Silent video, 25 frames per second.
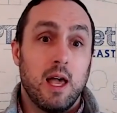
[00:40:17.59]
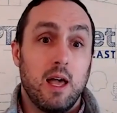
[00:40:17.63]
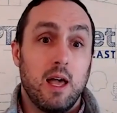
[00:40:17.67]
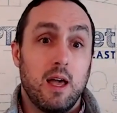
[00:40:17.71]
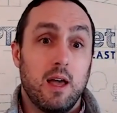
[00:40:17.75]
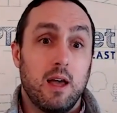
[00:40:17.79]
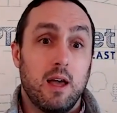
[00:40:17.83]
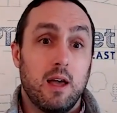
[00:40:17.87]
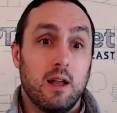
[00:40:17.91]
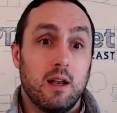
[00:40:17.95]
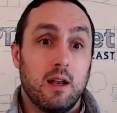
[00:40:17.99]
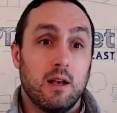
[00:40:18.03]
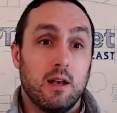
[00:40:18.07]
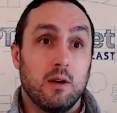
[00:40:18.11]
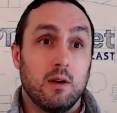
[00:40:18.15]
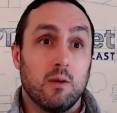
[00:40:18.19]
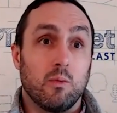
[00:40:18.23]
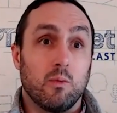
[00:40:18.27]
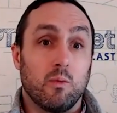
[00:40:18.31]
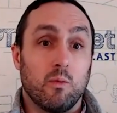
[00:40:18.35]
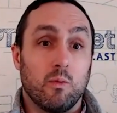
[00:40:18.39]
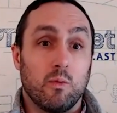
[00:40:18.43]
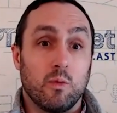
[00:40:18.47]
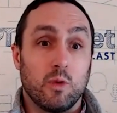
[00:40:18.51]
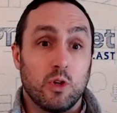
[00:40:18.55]

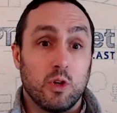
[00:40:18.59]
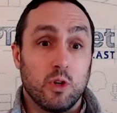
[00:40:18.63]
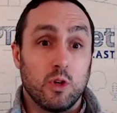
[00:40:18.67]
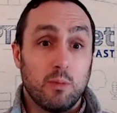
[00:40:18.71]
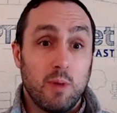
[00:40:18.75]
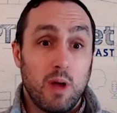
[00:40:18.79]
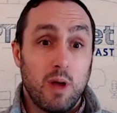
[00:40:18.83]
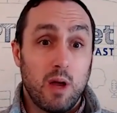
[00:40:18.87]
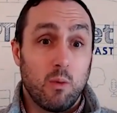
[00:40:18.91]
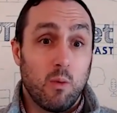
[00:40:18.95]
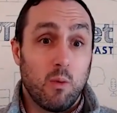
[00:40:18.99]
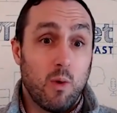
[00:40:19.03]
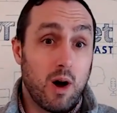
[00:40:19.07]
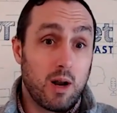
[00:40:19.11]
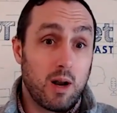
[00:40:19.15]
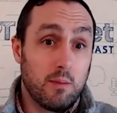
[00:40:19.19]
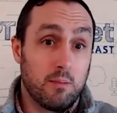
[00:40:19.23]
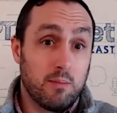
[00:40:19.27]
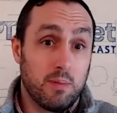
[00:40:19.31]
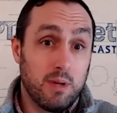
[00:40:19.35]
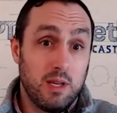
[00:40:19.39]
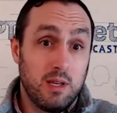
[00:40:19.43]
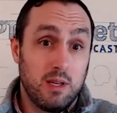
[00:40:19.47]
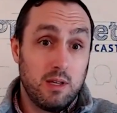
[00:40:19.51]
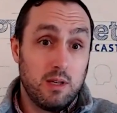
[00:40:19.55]
And you may want
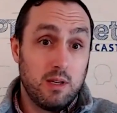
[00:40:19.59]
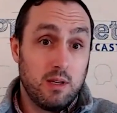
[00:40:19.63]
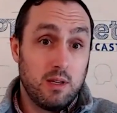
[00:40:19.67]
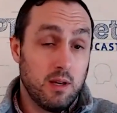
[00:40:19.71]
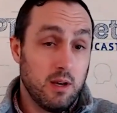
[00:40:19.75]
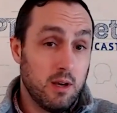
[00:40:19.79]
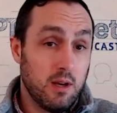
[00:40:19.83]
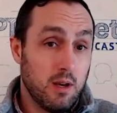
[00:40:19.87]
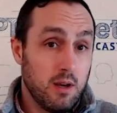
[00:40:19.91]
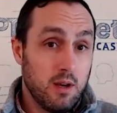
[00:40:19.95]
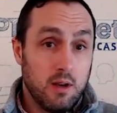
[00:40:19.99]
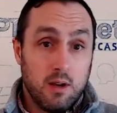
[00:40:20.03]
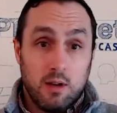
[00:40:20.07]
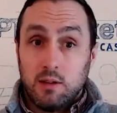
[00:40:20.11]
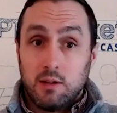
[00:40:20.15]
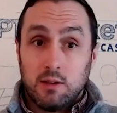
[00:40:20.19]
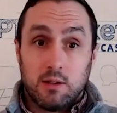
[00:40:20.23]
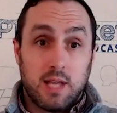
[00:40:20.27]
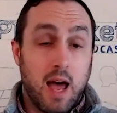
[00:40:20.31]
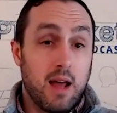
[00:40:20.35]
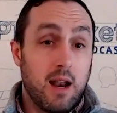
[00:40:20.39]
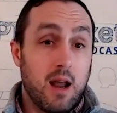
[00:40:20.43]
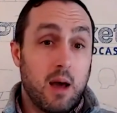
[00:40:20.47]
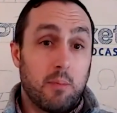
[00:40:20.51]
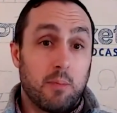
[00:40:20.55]
to be
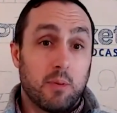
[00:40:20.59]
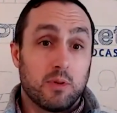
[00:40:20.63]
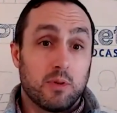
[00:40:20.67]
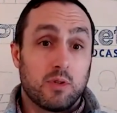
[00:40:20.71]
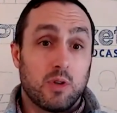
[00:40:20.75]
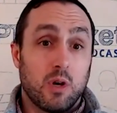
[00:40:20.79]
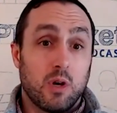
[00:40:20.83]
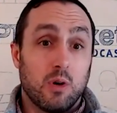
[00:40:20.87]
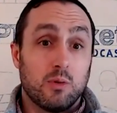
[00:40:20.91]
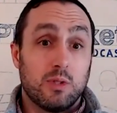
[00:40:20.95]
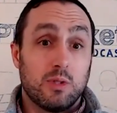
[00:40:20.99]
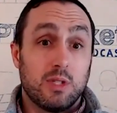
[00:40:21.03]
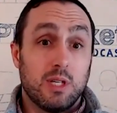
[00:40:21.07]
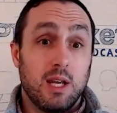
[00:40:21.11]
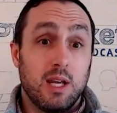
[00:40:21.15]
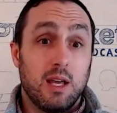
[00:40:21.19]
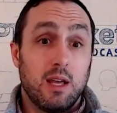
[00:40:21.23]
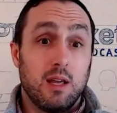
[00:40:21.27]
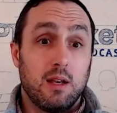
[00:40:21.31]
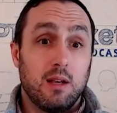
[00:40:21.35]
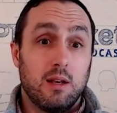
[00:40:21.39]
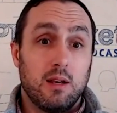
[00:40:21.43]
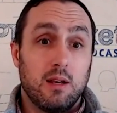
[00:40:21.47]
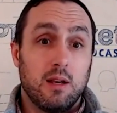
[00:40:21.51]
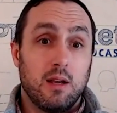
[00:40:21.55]
10 episodes
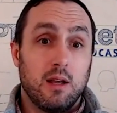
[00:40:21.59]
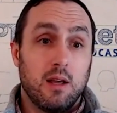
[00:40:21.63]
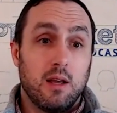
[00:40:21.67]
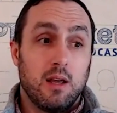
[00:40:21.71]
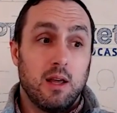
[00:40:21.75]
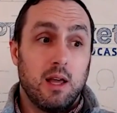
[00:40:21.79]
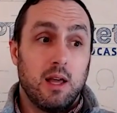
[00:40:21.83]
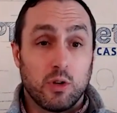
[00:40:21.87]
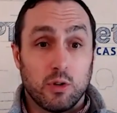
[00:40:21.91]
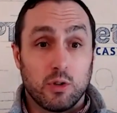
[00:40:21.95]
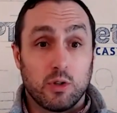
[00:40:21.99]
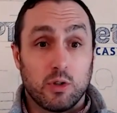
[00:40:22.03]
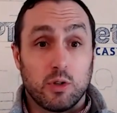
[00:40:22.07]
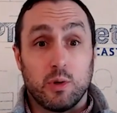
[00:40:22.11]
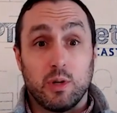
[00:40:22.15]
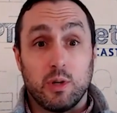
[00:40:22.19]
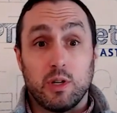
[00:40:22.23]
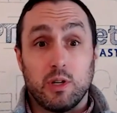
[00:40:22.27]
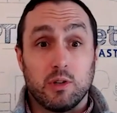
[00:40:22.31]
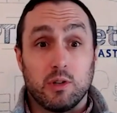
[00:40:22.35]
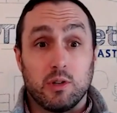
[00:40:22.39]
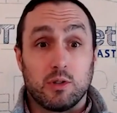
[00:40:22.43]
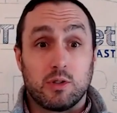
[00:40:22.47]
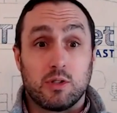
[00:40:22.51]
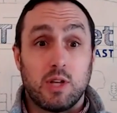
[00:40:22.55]
in where you're
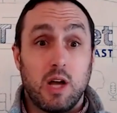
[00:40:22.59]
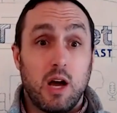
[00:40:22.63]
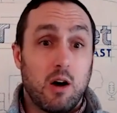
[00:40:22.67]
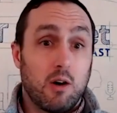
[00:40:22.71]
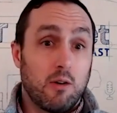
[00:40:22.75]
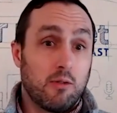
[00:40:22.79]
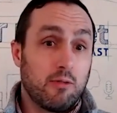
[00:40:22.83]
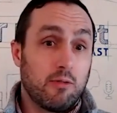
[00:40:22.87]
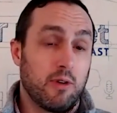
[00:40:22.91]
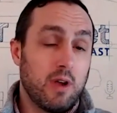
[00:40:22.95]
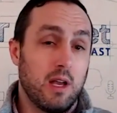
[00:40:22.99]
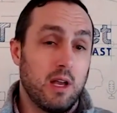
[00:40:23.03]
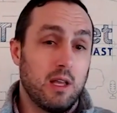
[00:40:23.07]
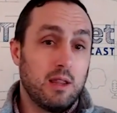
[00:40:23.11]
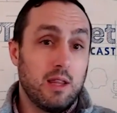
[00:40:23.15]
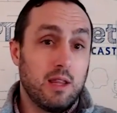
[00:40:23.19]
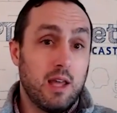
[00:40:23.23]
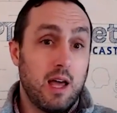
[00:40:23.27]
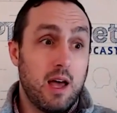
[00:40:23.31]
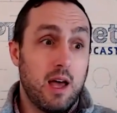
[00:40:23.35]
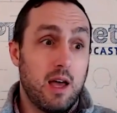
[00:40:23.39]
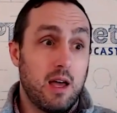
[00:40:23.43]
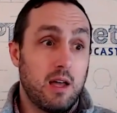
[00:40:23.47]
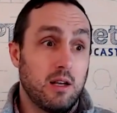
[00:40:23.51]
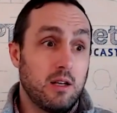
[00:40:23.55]
doing it yourself,
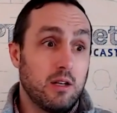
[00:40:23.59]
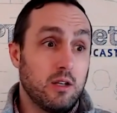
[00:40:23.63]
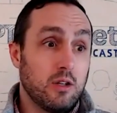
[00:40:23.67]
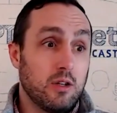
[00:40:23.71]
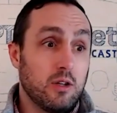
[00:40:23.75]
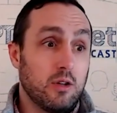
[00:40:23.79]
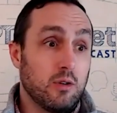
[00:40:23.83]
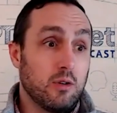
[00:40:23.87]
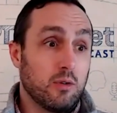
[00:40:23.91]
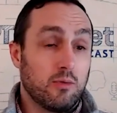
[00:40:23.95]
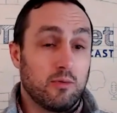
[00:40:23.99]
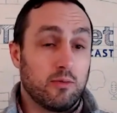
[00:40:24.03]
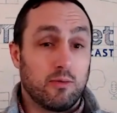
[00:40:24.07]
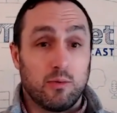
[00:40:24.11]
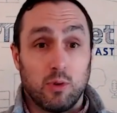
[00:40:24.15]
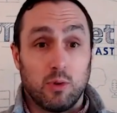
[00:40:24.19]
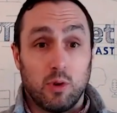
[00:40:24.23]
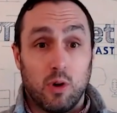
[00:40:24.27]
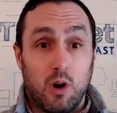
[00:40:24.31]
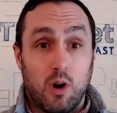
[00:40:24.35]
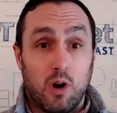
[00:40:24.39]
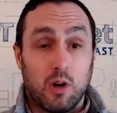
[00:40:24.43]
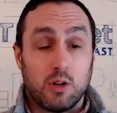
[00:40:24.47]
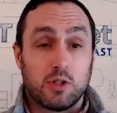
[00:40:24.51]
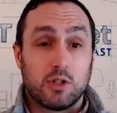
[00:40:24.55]
and then you've
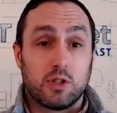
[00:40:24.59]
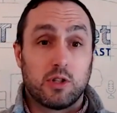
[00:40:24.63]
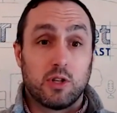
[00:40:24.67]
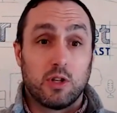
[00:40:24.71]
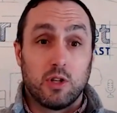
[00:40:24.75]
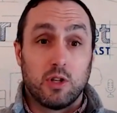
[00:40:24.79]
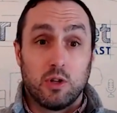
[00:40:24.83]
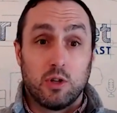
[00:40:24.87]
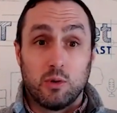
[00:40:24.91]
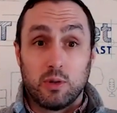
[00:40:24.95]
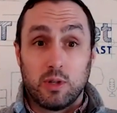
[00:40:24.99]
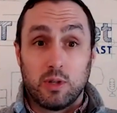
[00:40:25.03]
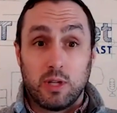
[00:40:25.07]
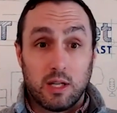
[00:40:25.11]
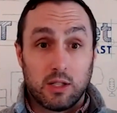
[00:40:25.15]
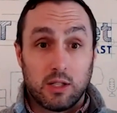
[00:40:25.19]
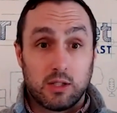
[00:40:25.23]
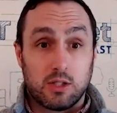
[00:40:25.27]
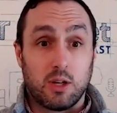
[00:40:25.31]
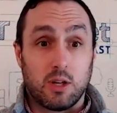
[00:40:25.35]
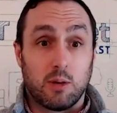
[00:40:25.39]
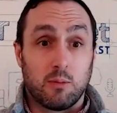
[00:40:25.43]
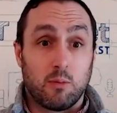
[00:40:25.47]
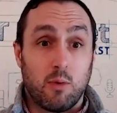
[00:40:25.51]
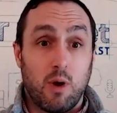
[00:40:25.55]
launched, you
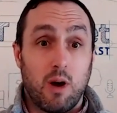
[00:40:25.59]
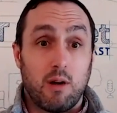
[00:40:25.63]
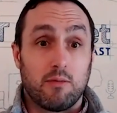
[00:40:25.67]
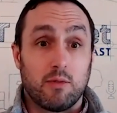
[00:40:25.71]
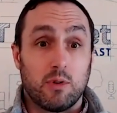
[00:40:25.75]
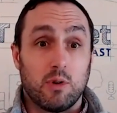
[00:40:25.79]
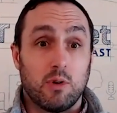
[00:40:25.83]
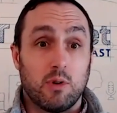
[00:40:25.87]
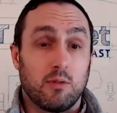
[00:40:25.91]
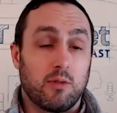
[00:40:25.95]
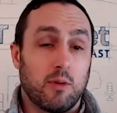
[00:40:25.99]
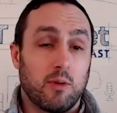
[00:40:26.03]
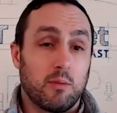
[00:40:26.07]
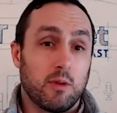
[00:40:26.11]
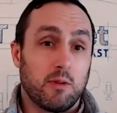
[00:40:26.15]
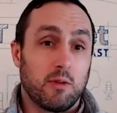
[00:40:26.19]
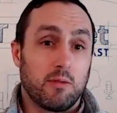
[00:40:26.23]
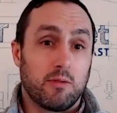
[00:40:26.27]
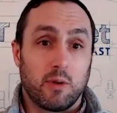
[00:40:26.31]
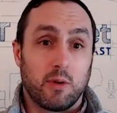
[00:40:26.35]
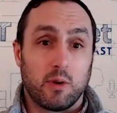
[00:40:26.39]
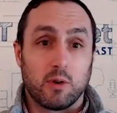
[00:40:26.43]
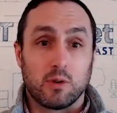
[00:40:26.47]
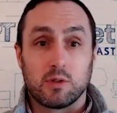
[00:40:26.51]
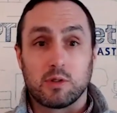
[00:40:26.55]
get some revenue from
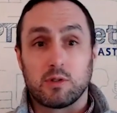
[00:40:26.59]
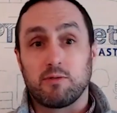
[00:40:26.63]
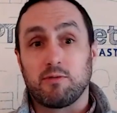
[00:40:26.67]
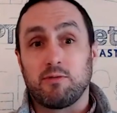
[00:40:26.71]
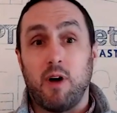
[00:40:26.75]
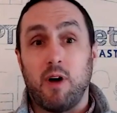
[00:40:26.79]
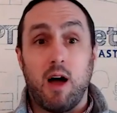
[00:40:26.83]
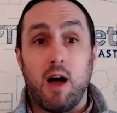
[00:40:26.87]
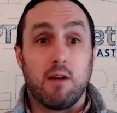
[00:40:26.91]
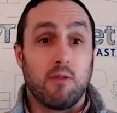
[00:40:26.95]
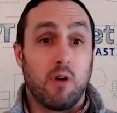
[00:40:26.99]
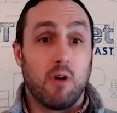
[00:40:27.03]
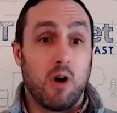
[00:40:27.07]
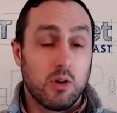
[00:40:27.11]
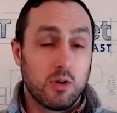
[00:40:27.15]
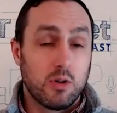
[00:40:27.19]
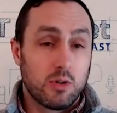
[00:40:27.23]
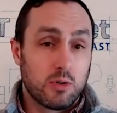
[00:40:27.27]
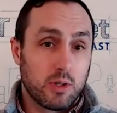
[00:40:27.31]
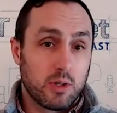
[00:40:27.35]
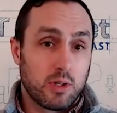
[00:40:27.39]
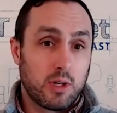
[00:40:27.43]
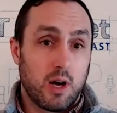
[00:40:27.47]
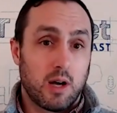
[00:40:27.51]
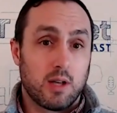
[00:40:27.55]
the first
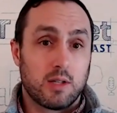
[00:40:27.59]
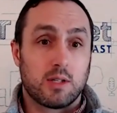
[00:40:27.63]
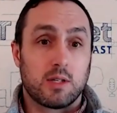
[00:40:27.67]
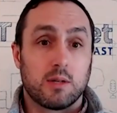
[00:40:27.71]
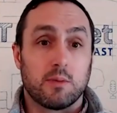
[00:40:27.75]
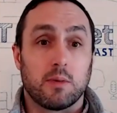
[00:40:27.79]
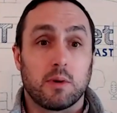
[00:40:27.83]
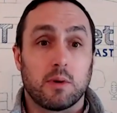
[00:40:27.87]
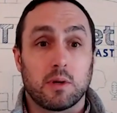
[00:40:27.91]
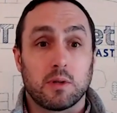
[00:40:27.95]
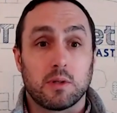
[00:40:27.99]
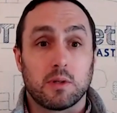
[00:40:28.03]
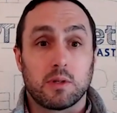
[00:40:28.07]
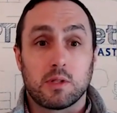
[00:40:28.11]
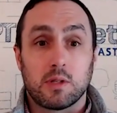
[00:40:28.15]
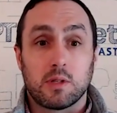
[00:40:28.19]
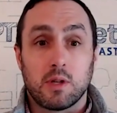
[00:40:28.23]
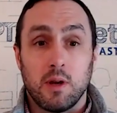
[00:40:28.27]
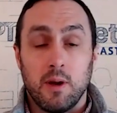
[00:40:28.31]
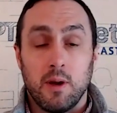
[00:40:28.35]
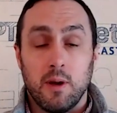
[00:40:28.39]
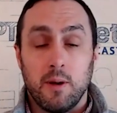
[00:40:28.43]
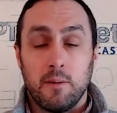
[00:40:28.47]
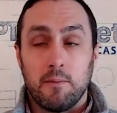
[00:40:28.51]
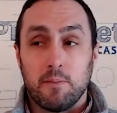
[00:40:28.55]
500
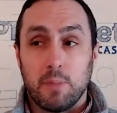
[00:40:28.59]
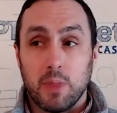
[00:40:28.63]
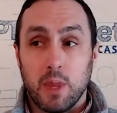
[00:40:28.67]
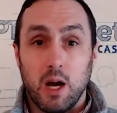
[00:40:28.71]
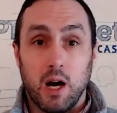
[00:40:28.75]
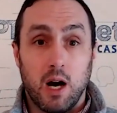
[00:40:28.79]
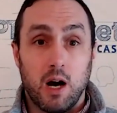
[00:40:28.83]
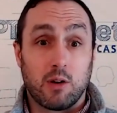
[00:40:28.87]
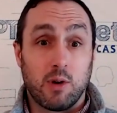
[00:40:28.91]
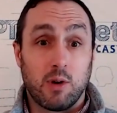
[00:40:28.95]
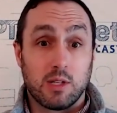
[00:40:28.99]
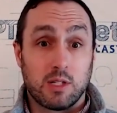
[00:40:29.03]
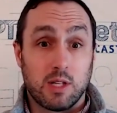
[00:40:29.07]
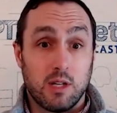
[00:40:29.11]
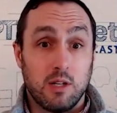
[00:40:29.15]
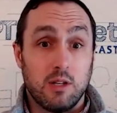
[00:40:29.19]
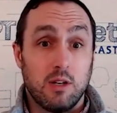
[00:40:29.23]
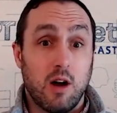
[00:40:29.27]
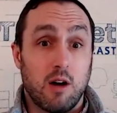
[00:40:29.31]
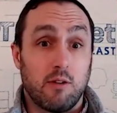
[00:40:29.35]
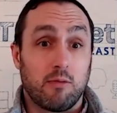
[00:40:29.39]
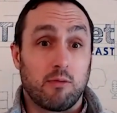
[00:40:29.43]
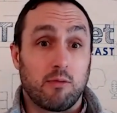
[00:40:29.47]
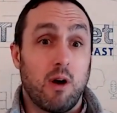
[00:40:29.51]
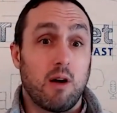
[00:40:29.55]
customers, but that creates
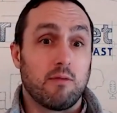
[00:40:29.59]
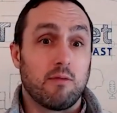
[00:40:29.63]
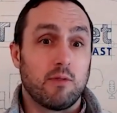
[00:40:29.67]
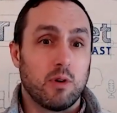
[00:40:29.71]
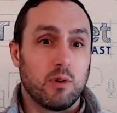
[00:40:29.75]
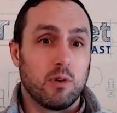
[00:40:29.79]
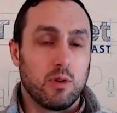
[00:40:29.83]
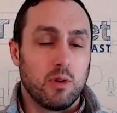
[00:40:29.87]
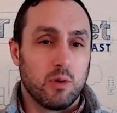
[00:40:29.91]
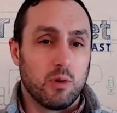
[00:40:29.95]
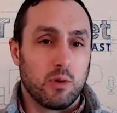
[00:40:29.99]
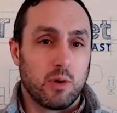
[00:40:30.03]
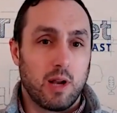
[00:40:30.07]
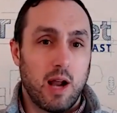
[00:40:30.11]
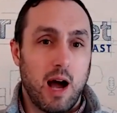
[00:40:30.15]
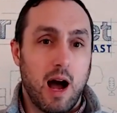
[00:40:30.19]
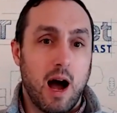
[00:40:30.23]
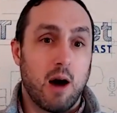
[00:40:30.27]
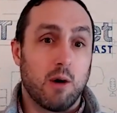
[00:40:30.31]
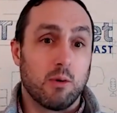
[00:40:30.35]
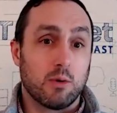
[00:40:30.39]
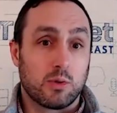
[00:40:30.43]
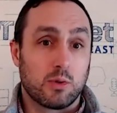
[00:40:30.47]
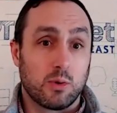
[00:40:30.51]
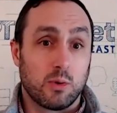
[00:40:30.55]
enough revenue that you can
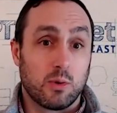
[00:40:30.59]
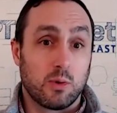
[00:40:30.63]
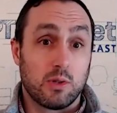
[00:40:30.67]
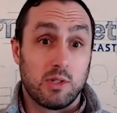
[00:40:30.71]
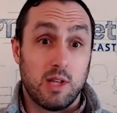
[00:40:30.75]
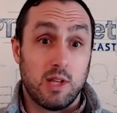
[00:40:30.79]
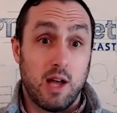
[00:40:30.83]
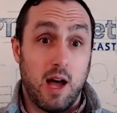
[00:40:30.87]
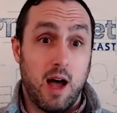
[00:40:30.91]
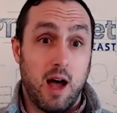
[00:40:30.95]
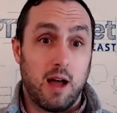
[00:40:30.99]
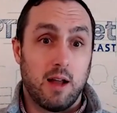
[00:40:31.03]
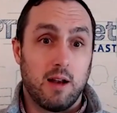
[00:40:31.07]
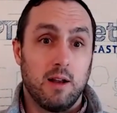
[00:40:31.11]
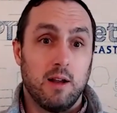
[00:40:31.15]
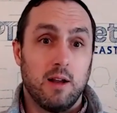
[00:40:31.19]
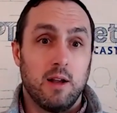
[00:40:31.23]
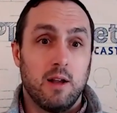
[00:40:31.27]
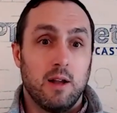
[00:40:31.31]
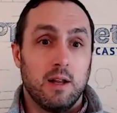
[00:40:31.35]
outsource that.